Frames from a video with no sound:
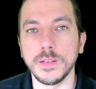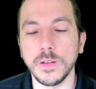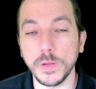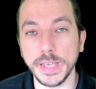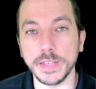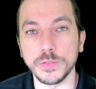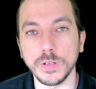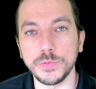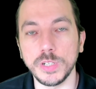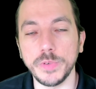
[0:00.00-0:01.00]
Okay,
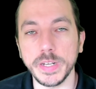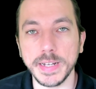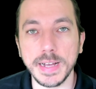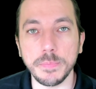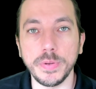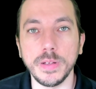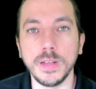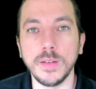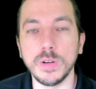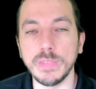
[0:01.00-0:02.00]
so to recap,
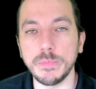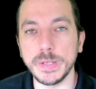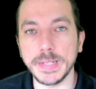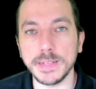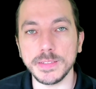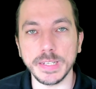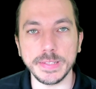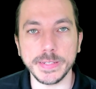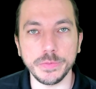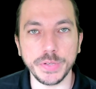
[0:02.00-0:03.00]
remember that
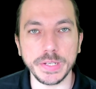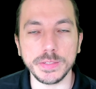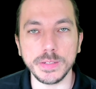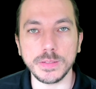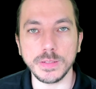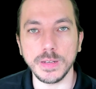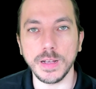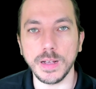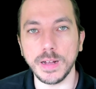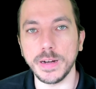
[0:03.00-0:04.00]
interfaces
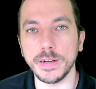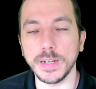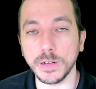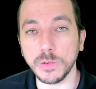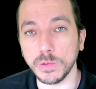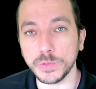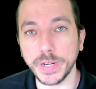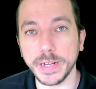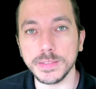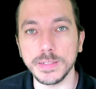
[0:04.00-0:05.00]
are a
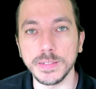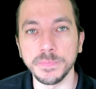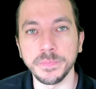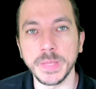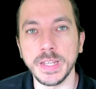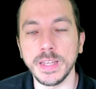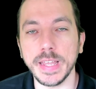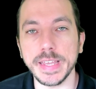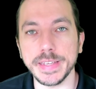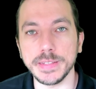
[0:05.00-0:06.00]
contract
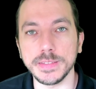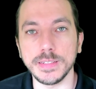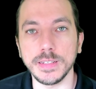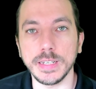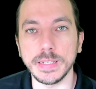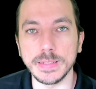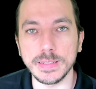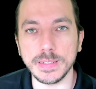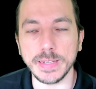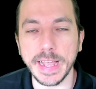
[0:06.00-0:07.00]
and it
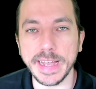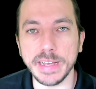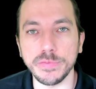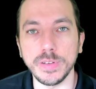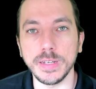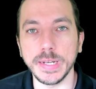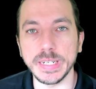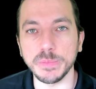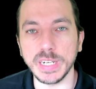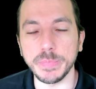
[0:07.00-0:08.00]
doesn't have
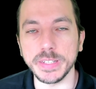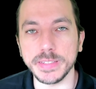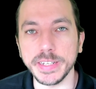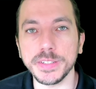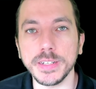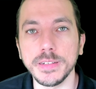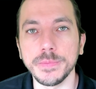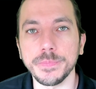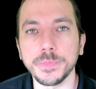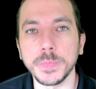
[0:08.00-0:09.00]
an
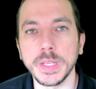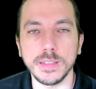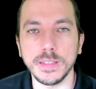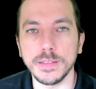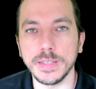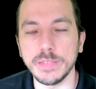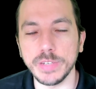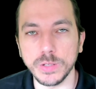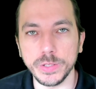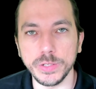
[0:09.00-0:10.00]
implementation.
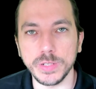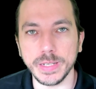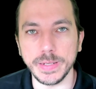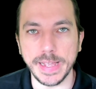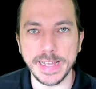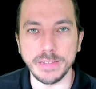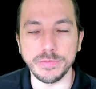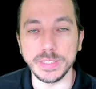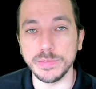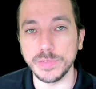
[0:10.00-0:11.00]
Even though you can
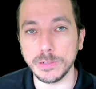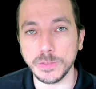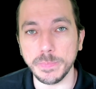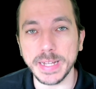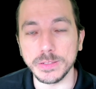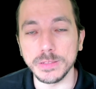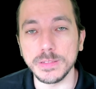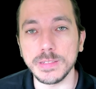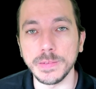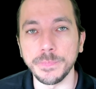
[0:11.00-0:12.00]
have default
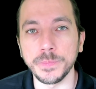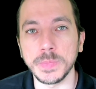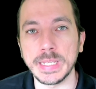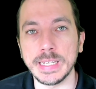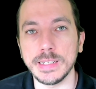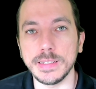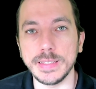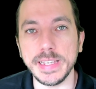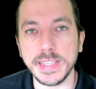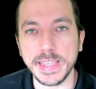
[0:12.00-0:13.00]
methods,
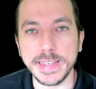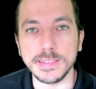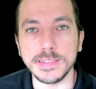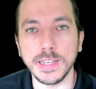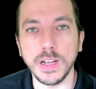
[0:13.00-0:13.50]
they can't